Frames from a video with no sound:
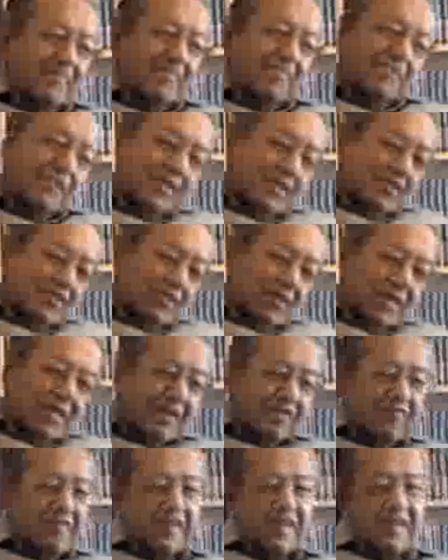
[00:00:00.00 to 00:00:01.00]
During
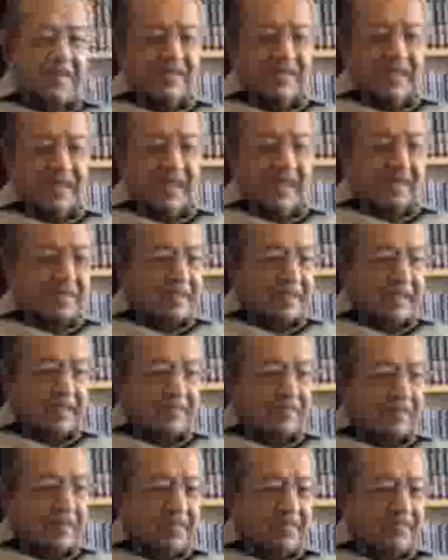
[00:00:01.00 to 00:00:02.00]
the financial
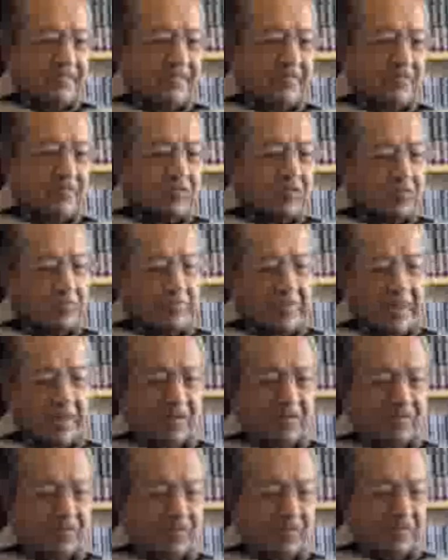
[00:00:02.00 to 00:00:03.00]
crisis, we refused to
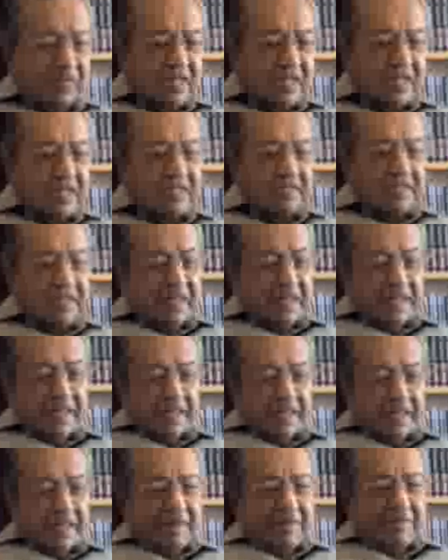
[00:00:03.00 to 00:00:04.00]
bow to the
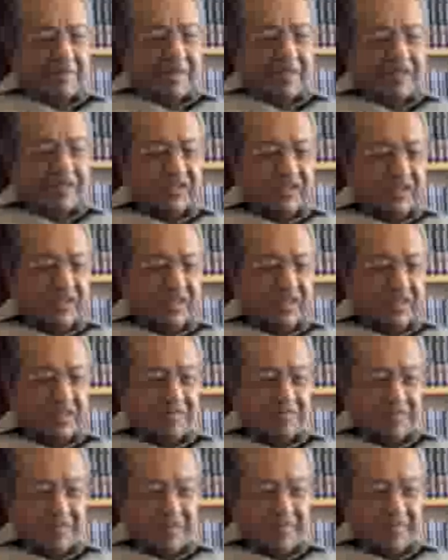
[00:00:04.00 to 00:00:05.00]

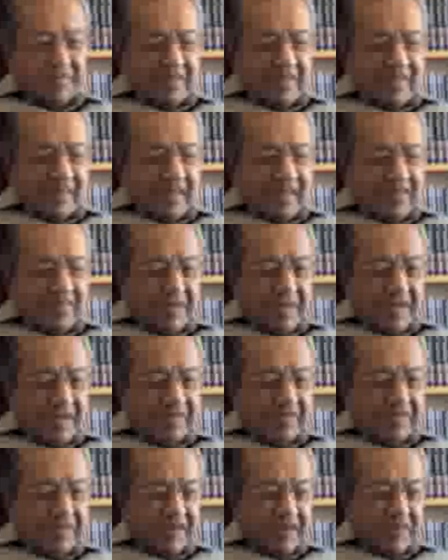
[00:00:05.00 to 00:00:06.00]
pressures from the
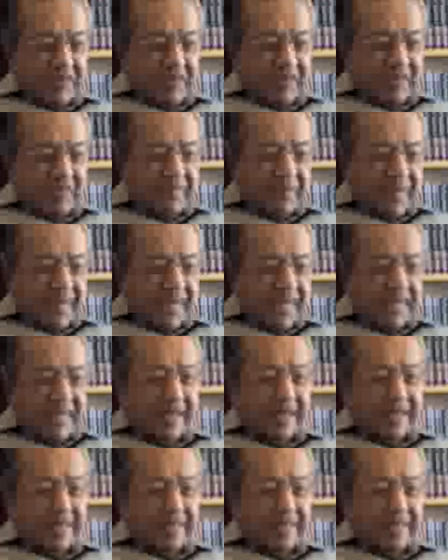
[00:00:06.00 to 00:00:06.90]
IMF and the World Bank.